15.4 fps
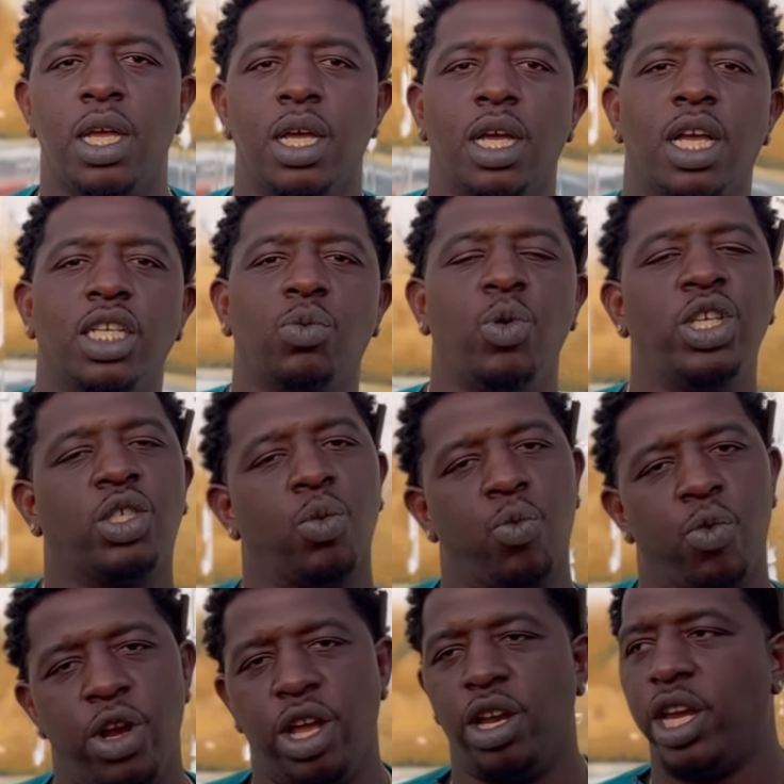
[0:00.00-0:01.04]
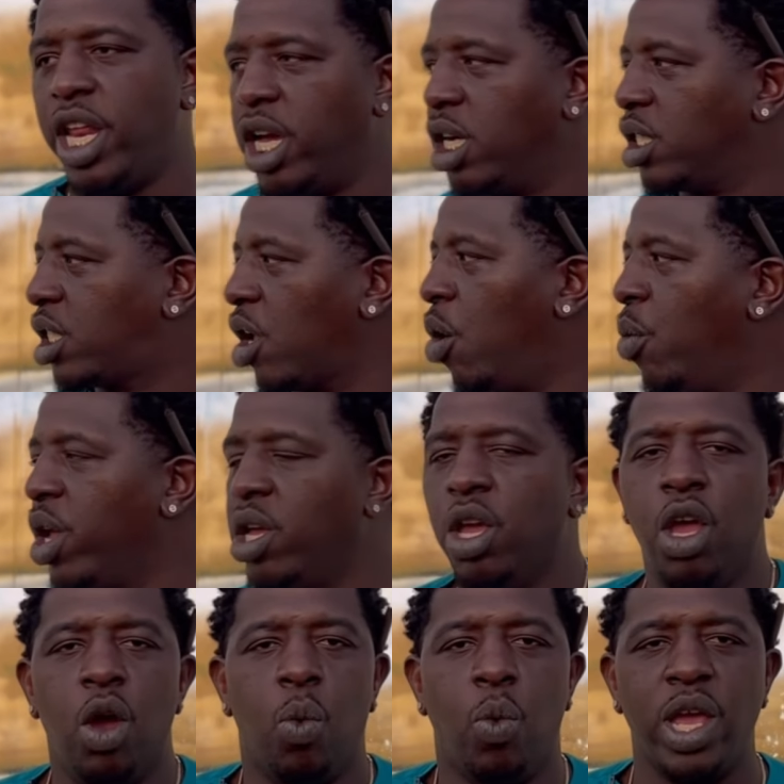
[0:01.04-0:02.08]
Cause we some real niggas. So we
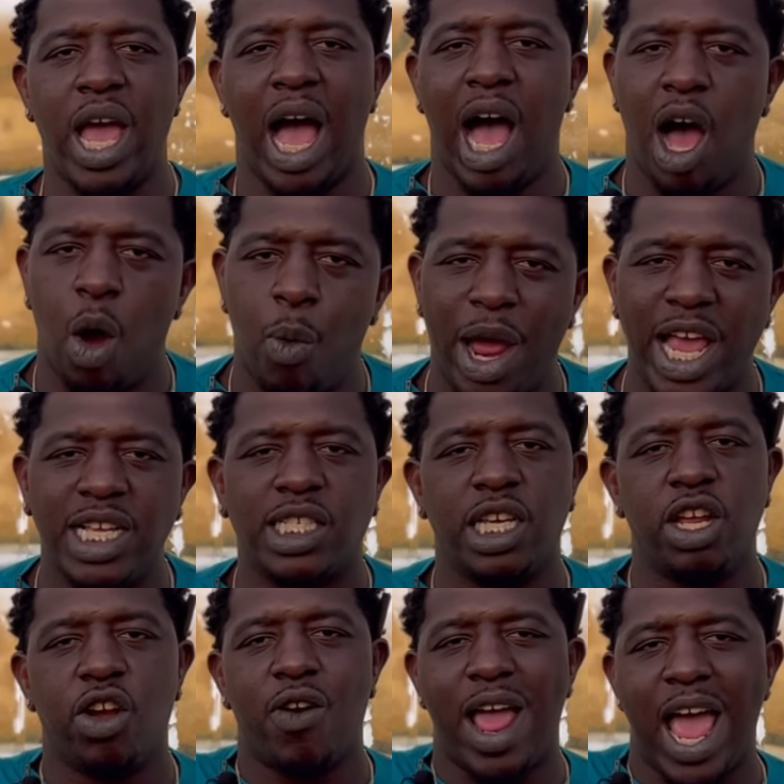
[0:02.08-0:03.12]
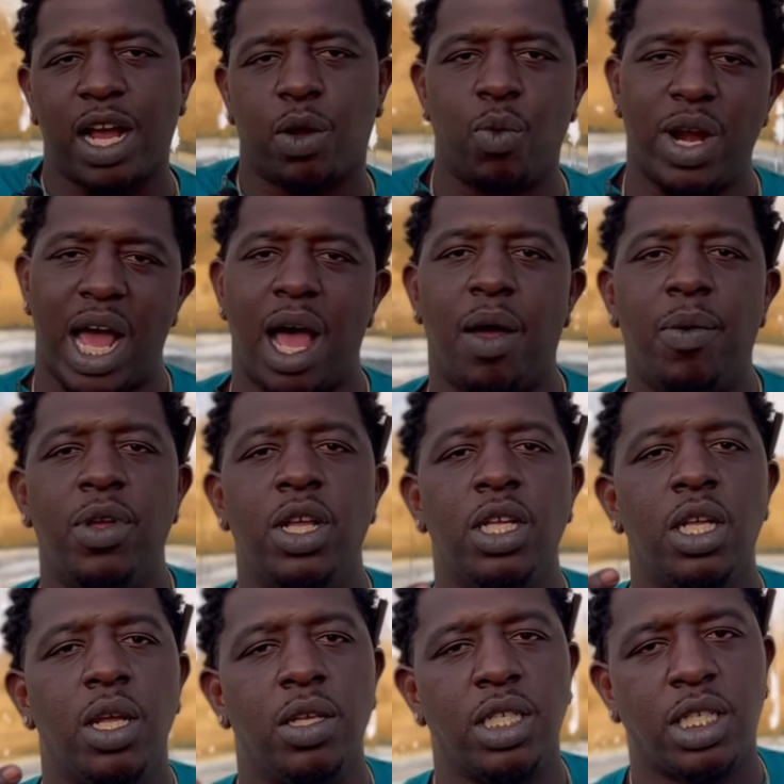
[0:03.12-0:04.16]
we always interact with our
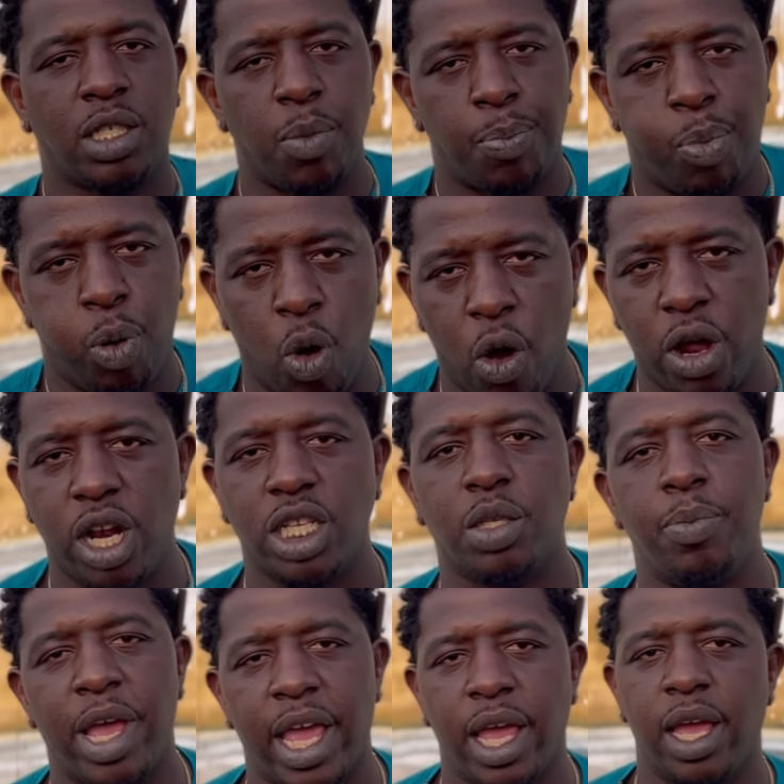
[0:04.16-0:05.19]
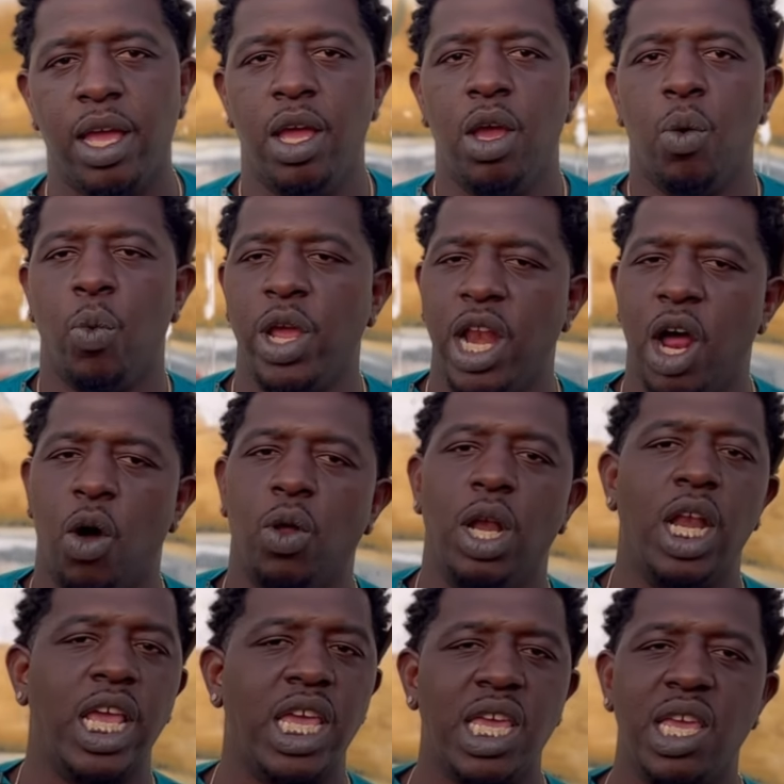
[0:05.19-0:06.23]
supporters, man. Right. We don't
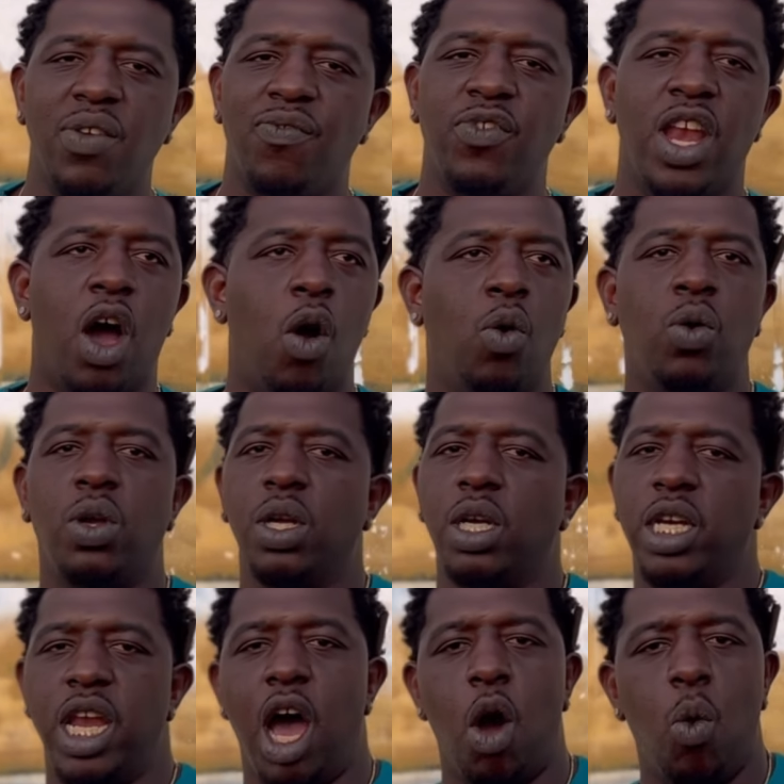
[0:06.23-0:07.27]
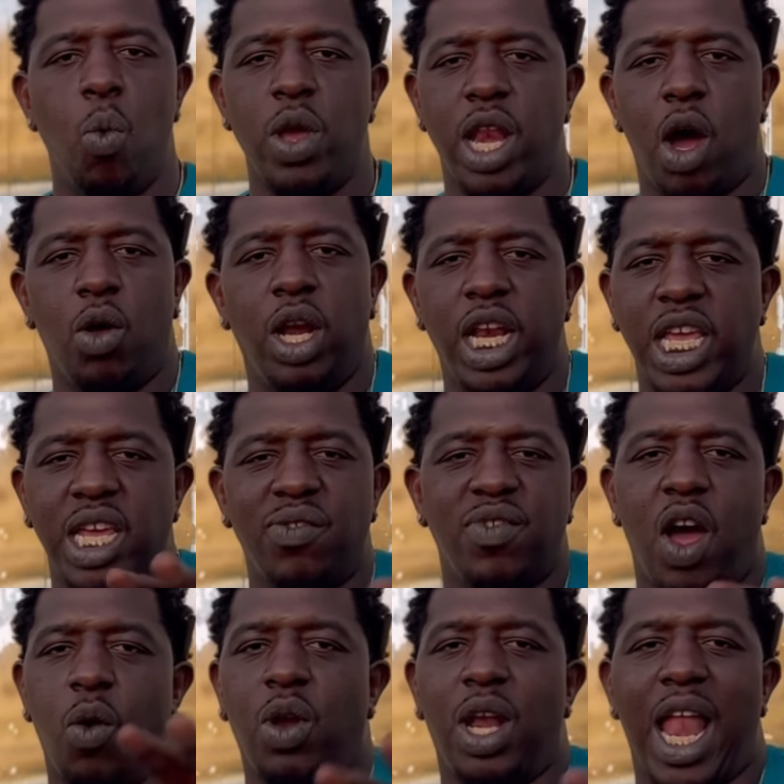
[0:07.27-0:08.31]
leave no no we don't leave
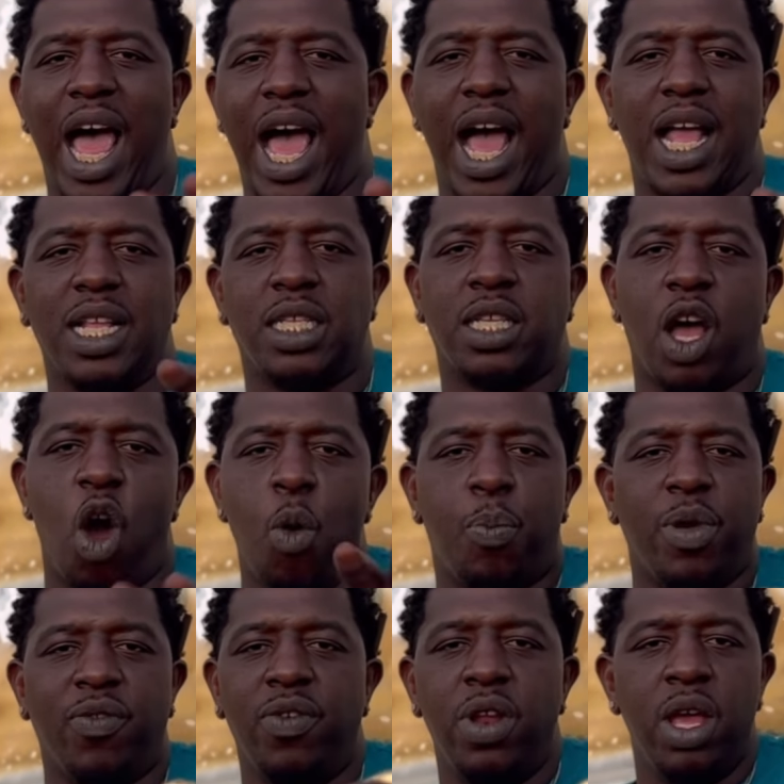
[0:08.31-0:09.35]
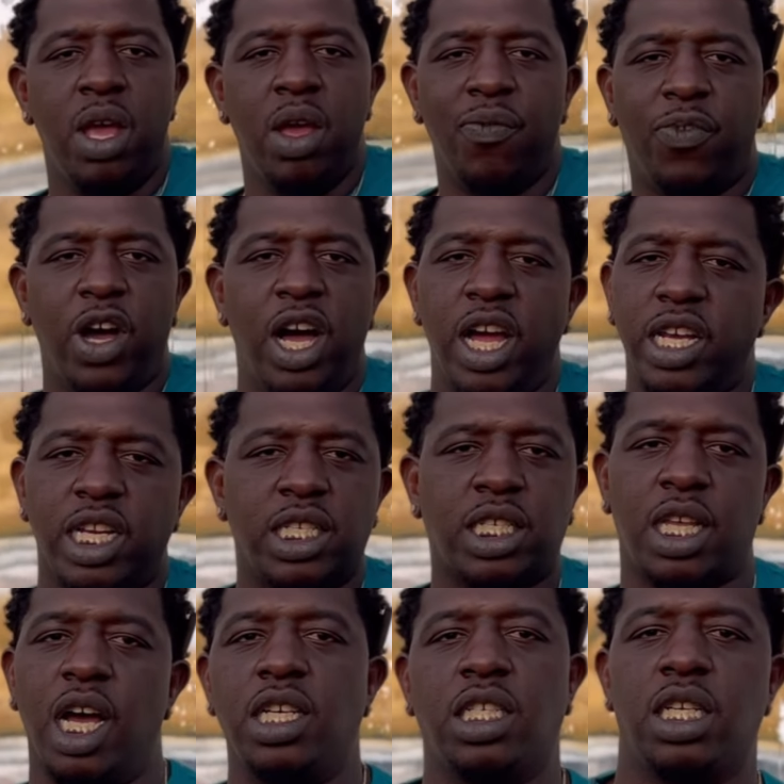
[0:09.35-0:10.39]
no lines open for
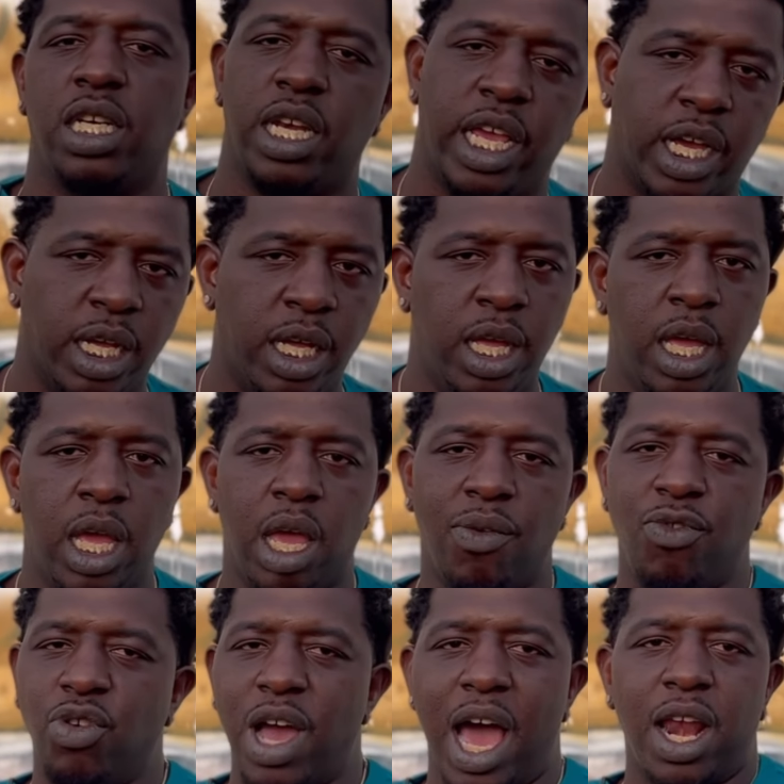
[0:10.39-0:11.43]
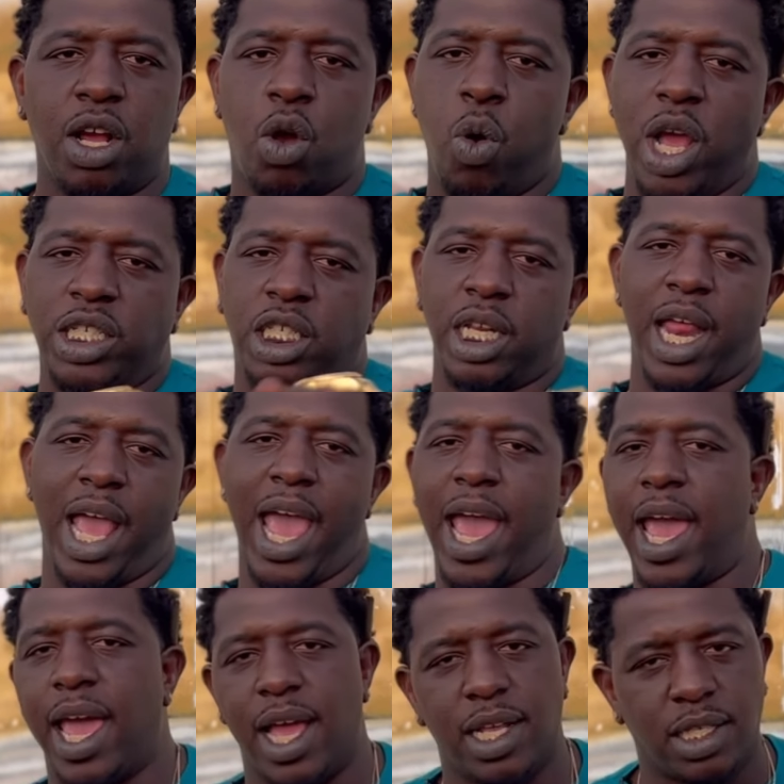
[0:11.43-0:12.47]
undiscussion, nigga. You got a question,
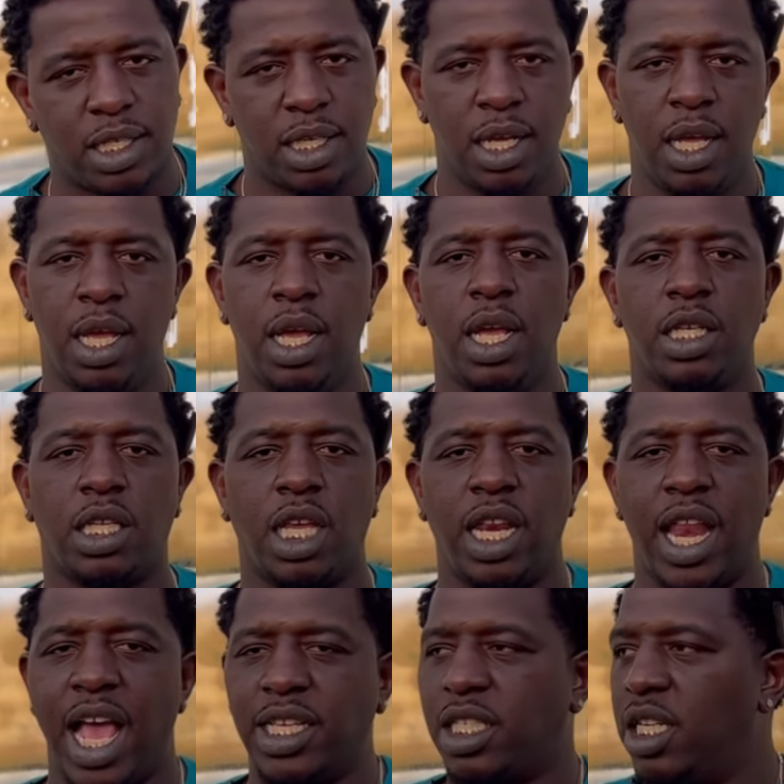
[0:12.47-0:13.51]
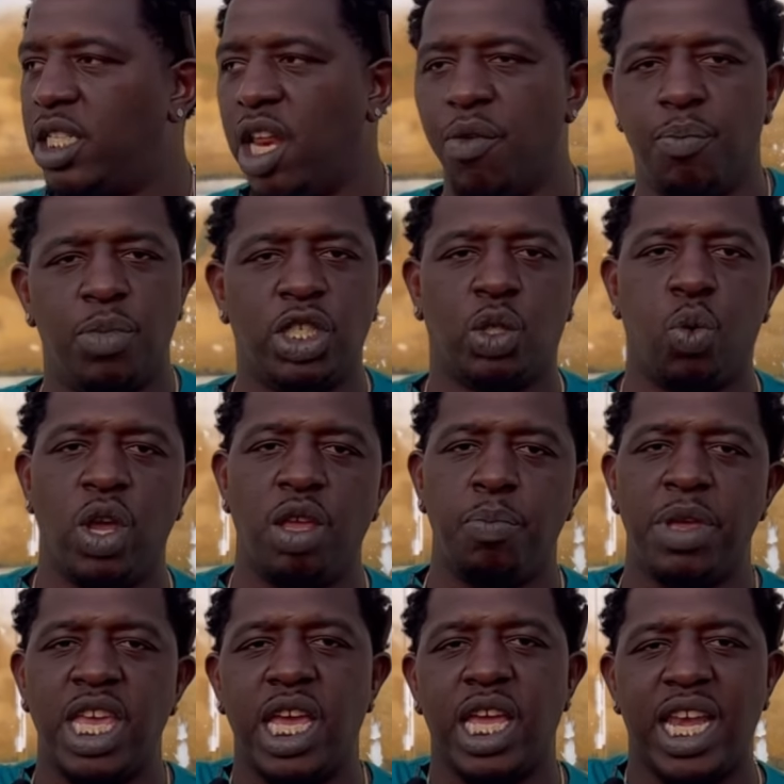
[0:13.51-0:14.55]
ask. See, that's the difference between
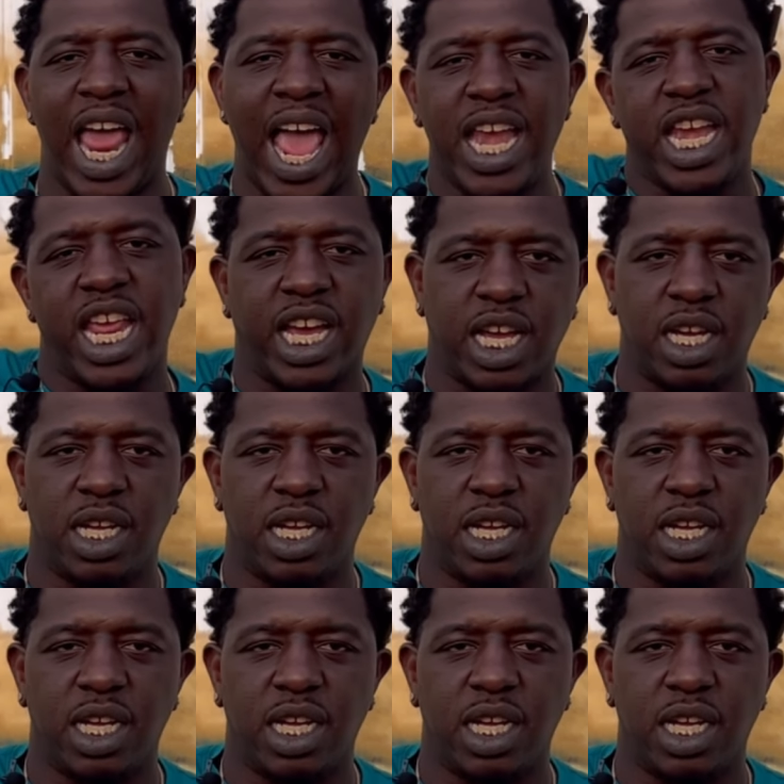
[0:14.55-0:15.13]
me and that nigga.